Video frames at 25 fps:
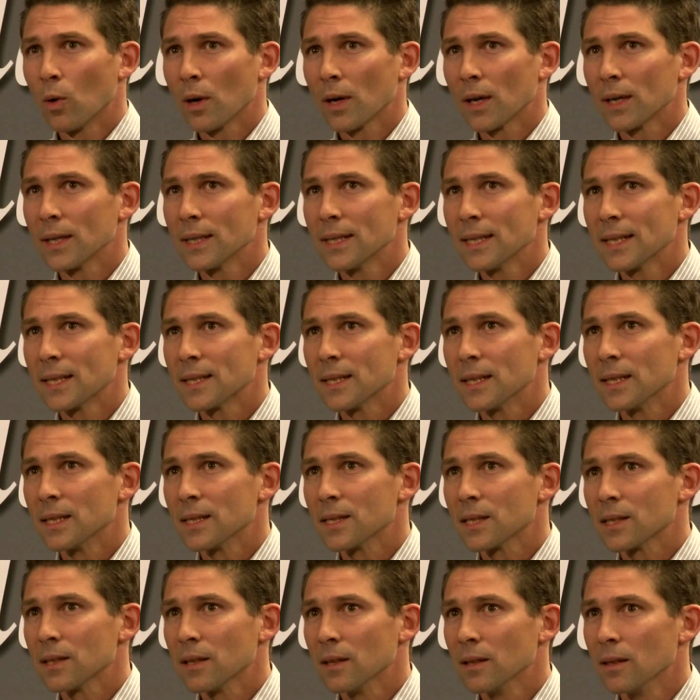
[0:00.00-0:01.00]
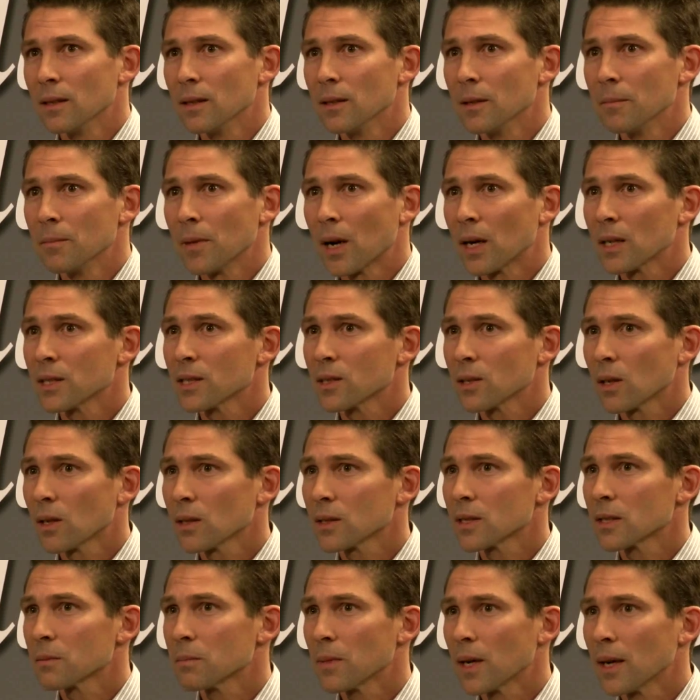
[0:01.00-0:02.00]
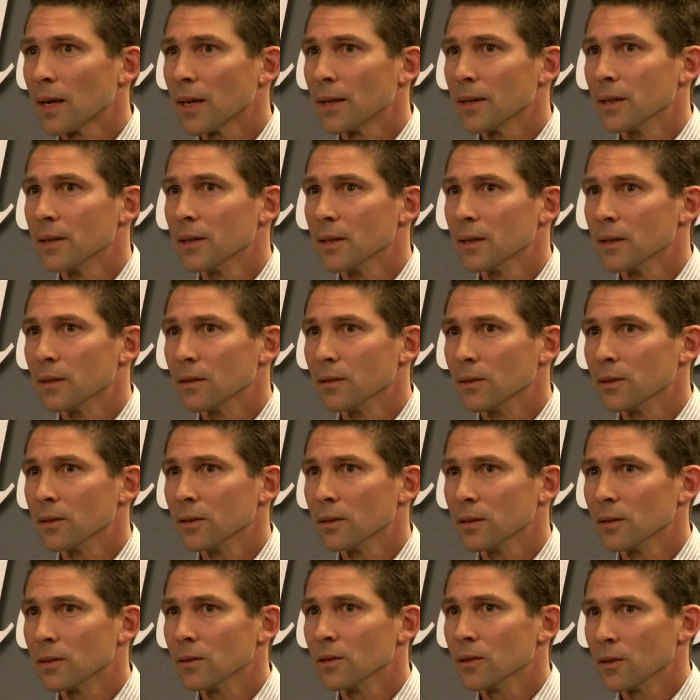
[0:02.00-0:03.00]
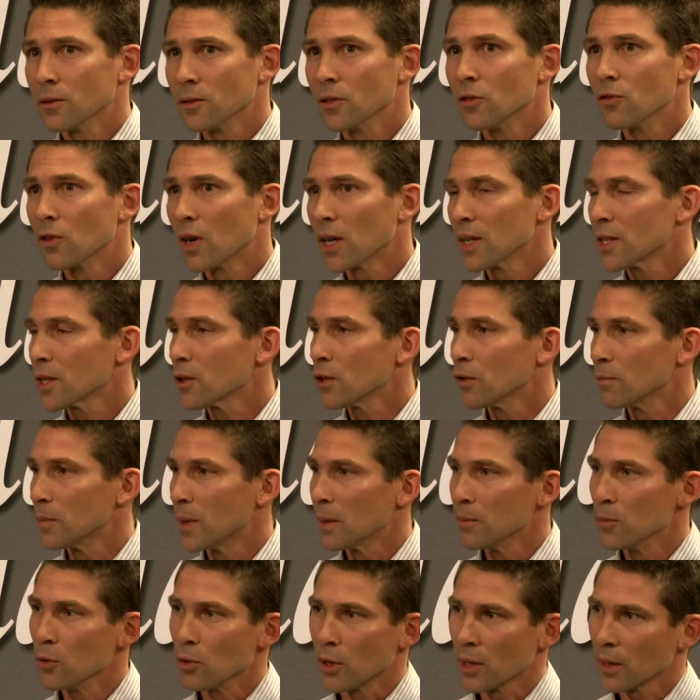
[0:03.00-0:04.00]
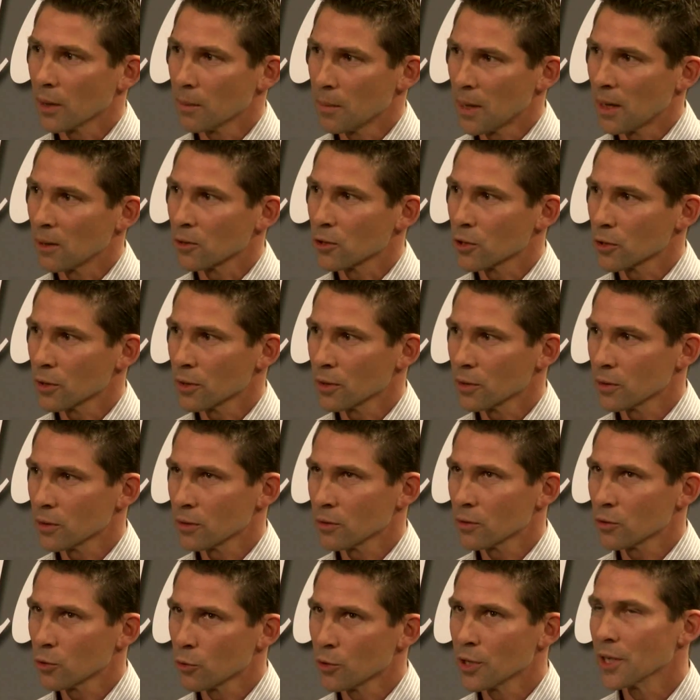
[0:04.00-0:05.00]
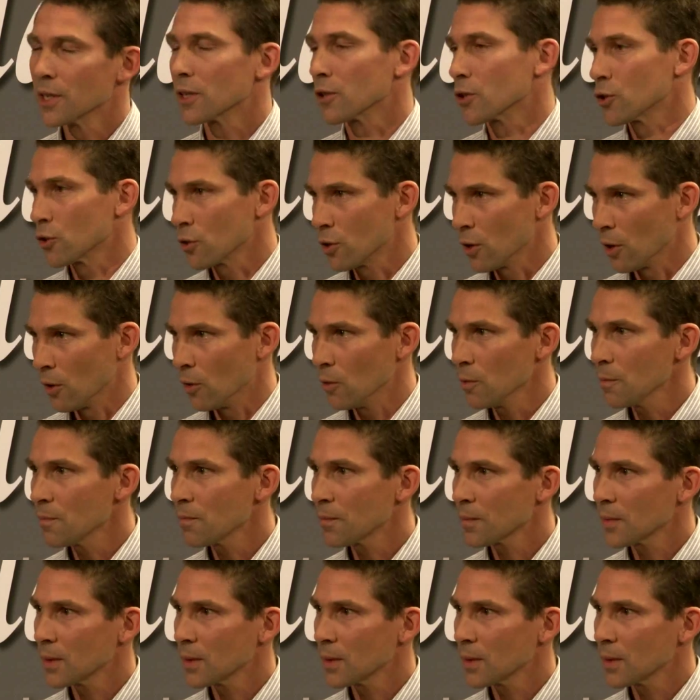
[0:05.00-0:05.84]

What I did is I started the writing of my book about 2 years ago.